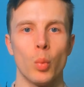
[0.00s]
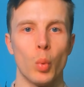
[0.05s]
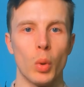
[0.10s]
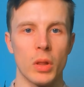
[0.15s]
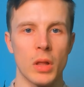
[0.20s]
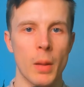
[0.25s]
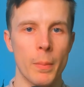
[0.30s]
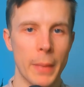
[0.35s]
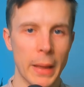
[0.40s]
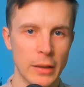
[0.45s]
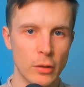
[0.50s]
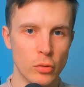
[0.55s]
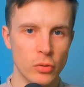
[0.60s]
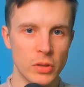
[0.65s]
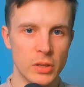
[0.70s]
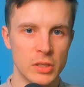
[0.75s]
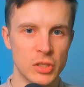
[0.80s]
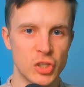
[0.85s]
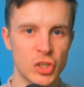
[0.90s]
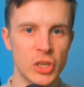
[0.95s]
We'll come back to
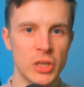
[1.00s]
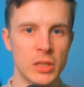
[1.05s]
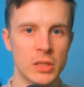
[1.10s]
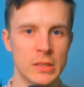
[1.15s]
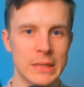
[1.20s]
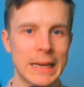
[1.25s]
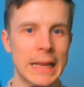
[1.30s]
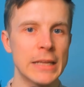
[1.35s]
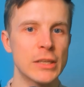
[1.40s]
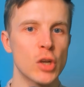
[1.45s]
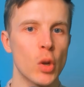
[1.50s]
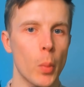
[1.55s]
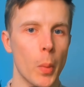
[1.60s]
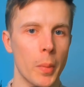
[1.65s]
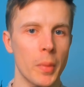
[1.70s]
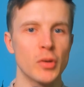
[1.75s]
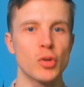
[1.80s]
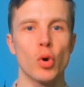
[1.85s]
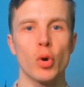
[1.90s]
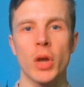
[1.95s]
these genes later
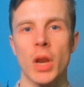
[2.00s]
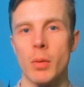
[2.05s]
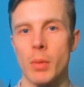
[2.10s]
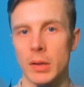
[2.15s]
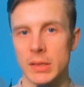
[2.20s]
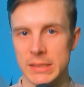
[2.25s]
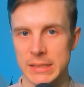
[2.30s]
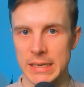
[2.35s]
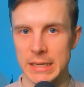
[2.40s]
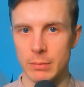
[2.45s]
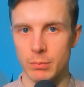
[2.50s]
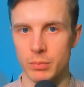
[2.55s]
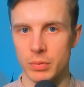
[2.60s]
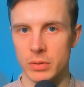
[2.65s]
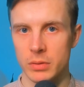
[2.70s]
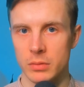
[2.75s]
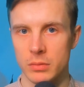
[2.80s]
when we're talking about sleep.